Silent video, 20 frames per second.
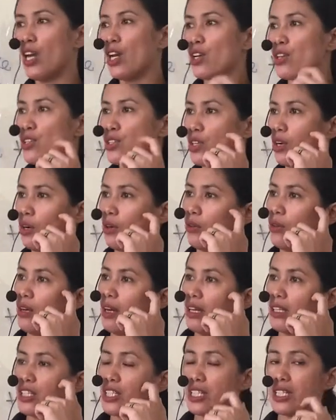So
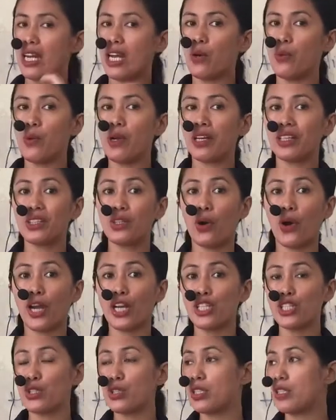today we are going
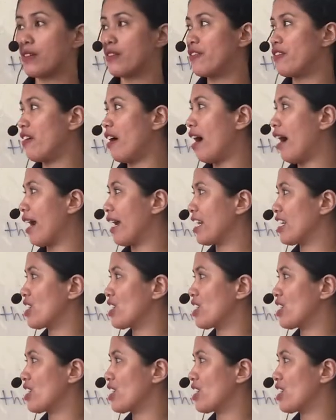to define.